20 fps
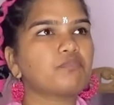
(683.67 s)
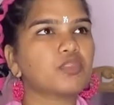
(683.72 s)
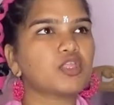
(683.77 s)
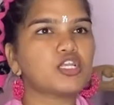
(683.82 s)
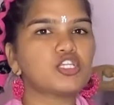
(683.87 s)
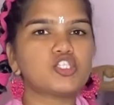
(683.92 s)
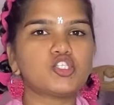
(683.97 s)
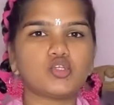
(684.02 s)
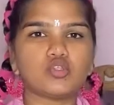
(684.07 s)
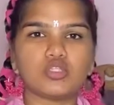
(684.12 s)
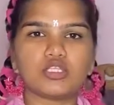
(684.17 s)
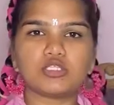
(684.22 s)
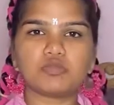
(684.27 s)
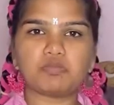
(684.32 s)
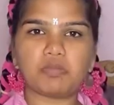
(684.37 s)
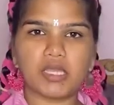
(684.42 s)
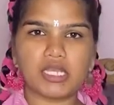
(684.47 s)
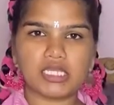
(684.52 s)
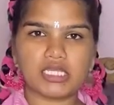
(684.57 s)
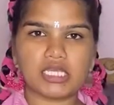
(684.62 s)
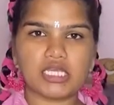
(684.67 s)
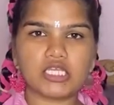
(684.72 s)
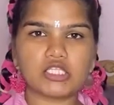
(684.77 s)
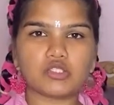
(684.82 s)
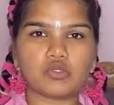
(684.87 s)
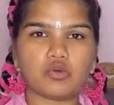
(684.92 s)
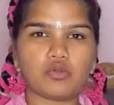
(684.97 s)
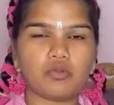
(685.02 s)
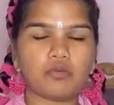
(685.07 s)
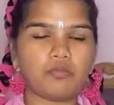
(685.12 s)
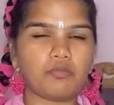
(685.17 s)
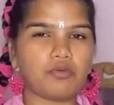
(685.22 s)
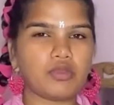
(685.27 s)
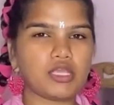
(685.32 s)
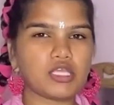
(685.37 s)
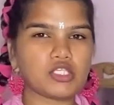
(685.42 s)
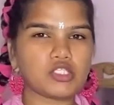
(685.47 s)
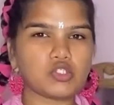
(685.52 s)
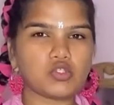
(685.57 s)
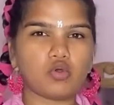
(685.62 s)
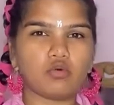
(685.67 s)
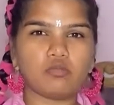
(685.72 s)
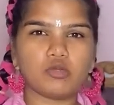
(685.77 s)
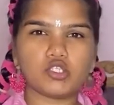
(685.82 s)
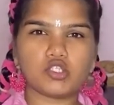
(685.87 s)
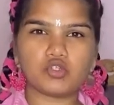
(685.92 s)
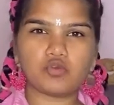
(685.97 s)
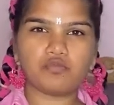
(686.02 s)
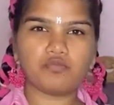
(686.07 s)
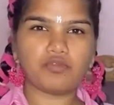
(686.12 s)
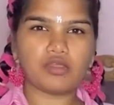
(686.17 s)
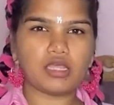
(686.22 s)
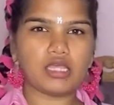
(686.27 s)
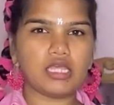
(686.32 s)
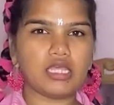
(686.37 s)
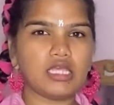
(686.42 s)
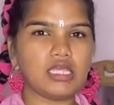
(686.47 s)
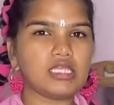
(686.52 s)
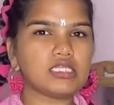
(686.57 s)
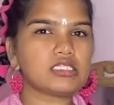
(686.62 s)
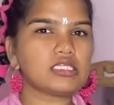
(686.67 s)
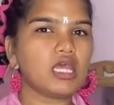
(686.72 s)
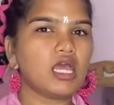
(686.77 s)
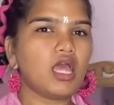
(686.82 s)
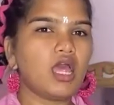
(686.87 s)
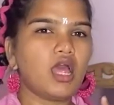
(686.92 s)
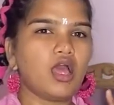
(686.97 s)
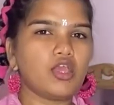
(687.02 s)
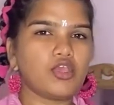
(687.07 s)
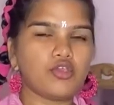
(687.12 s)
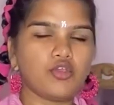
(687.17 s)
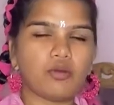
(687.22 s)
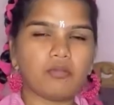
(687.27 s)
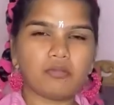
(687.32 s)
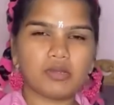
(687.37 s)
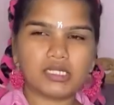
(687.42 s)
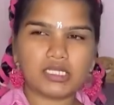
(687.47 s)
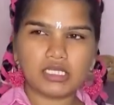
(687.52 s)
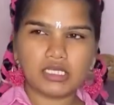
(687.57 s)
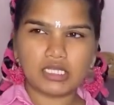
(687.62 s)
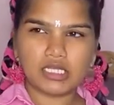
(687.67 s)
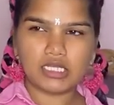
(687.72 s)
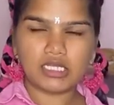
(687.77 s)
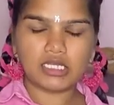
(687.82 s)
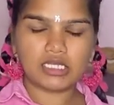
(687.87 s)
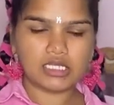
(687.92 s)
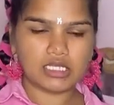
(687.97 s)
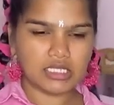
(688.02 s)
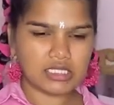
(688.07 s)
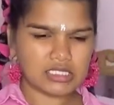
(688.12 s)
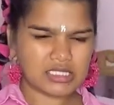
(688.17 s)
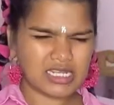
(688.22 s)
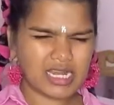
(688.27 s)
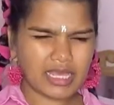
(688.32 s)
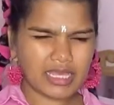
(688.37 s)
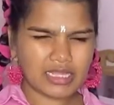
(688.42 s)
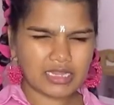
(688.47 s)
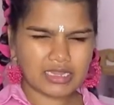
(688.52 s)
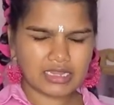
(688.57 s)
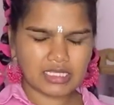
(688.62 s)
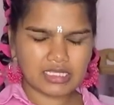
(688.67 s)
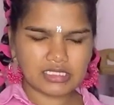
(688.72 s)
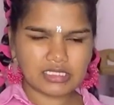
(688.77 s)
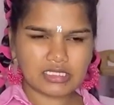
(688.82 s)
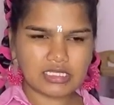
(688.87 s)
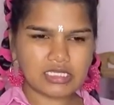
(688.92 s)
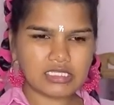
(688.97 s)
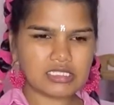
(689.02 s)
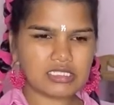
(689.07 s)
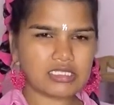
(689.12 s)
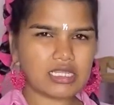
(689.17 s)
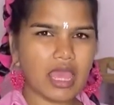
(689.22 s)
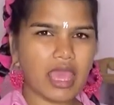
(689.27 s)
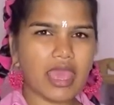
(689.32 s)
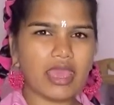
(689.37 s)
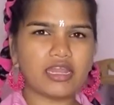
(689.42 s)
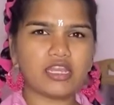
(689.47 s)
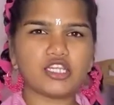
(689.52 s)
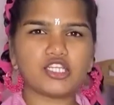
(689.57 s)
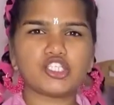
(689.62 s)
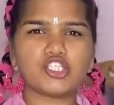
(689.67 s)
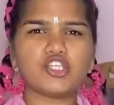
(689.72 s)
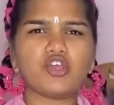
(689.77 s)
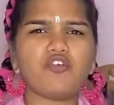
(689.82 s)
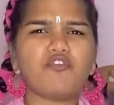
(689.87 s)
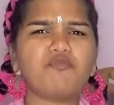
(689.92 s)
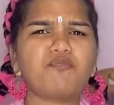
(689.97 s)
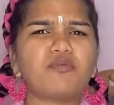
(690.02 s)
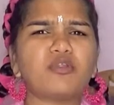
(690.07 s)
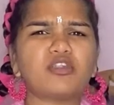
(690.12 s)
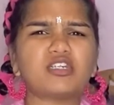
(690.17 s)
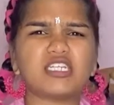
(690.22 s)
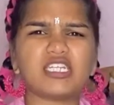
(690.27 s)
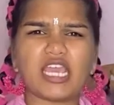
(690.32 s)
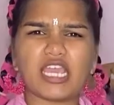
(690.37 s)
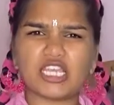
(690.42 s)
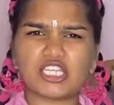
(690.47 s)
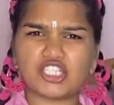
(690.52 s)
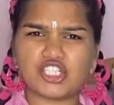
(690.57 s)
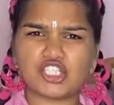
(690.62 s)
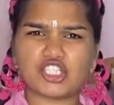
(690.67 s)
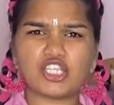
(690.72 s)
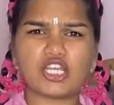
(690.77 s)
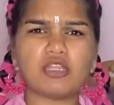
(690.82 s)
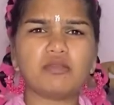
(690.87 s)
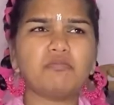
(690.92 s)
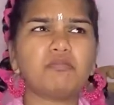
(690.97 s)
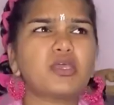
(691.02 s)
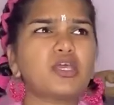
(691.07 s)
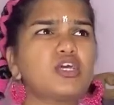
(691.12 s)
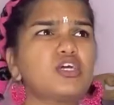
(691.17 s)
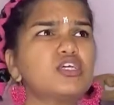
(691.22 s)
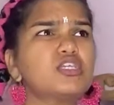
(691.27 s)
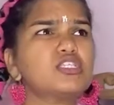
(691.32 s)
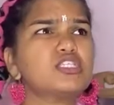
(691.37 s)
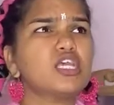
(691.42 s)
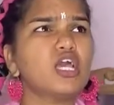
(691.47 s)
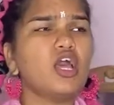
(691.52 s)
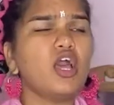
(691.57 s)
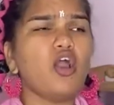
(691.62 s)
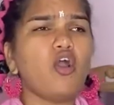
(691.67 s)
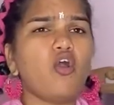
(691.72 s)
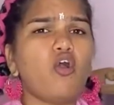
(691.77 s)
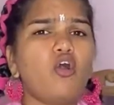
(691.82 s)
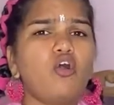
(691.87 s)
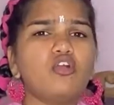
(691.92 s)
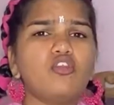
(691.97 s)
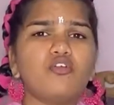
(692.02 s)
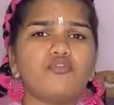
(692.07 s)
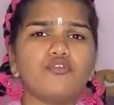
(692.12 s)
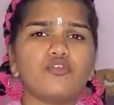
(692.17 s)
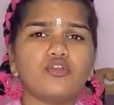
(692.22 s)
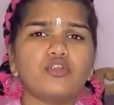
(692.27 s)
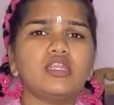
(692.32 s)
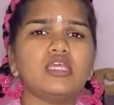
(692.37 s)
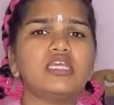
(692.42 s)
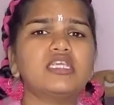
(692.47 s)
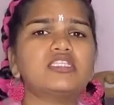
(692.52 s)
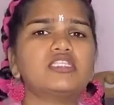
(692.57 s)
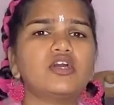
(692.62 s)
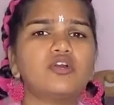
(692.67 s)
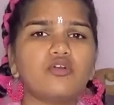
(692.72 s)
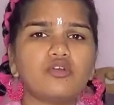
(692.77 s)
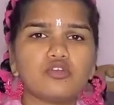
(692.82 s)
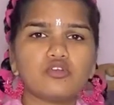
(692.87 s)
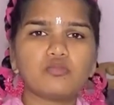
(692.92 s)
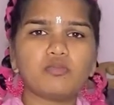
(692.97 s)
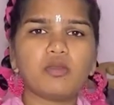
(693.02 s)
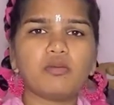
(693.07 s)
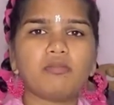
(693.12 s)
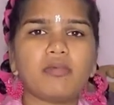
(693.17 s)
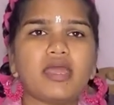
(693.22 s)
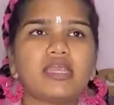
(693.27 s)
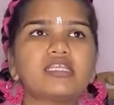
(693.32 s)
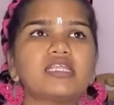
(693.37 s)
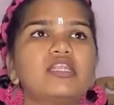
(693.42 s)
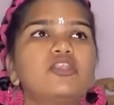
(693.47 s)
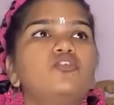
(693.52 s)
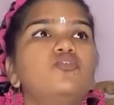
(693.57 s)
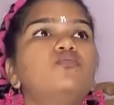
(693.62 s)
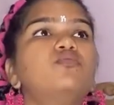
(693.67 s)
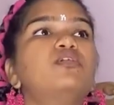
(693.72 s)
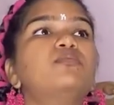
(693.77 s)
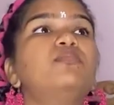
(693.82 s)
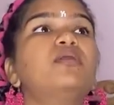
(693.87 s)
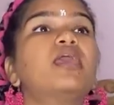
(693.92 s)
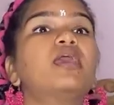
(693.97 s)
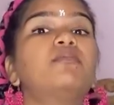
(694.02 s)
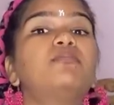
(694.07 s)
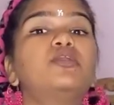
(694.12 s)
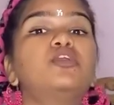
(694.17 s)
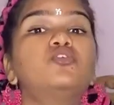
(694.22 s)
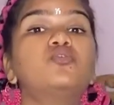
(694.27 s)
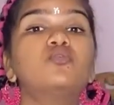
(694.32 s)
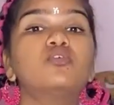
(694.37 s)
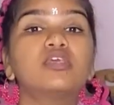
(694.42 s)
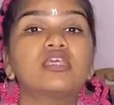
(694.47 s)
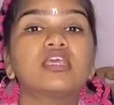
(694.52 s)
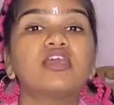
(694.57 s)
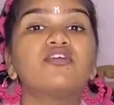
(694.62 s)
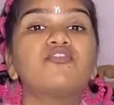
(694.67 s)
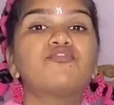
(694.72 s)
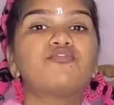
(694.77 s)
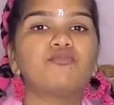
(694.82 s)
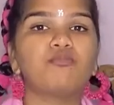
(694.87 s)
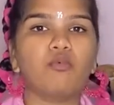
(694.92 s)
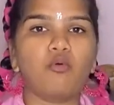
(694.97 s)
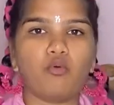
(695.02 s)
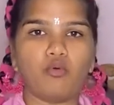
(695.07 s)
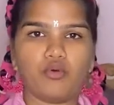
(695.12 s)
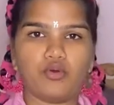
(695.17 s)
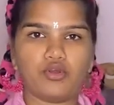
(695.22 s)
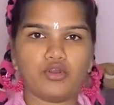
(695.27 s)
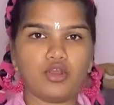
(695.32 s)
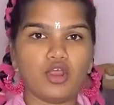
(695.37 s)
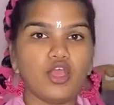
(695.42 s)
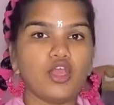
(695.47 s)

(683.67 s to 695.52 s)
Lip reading: so this painting is going to bring so much of ease, your material needs, like this energy of protection, because all of your needs are going to be met, and you will be able to give more.